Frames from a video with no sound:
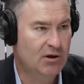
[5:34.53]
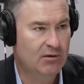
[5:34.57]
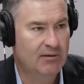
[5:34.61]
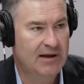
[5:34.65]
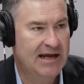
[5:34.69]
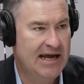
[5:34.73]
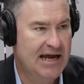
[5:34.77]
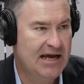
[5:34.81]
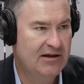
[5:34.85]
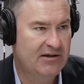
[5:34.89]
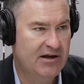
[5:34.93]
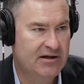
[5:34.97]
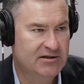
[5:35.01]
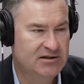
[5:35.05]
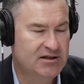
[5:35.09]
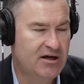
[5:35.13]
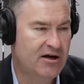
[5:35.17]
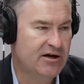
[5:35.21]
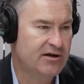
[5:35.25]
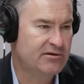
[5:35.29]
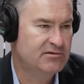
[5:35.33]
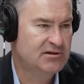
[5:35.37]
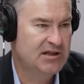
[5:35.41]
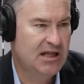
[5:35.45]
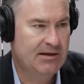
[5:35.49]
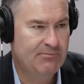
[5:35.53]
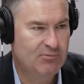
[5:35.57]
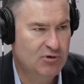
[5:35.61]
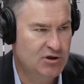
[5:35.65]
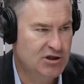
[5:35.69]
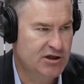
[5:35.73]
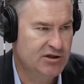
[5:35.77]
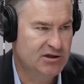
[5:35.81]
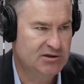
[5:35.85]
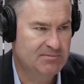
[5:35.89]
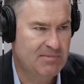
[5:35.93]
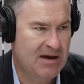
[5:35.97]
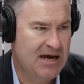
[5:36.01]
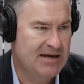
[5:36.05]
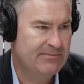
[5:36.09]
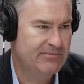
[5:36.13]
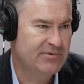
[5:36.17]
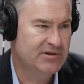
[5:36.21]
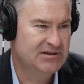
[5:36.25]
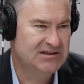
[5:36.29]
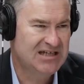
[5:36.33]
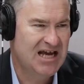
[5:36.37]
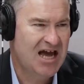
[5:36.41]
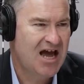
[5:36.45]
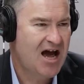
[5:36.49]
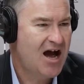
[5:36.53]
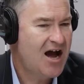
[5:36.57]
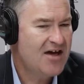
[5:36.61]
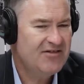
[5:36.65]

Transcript: You'll hear those arguments. They produce papers.